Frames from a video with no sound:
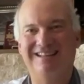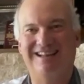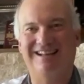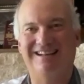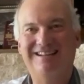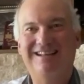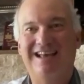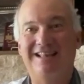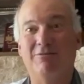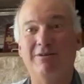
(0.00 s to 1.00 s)

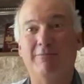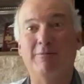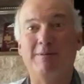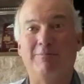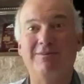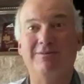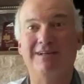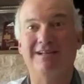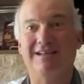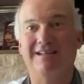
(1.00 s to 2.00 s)
And there were a number of people doing
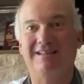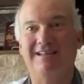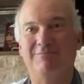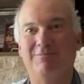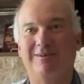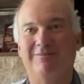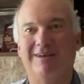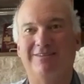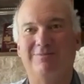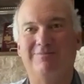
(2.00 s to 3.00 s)
it in the Bermuda
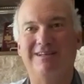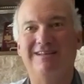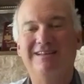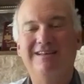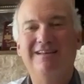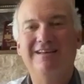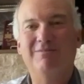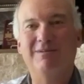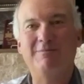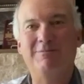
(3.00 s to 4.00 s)
Race, but
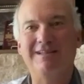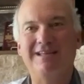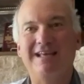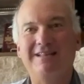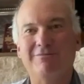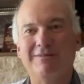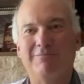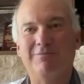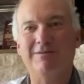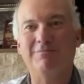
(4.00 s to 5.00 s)
when we put the A3
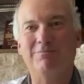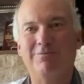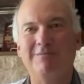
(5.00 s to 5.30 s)
up, we were pretty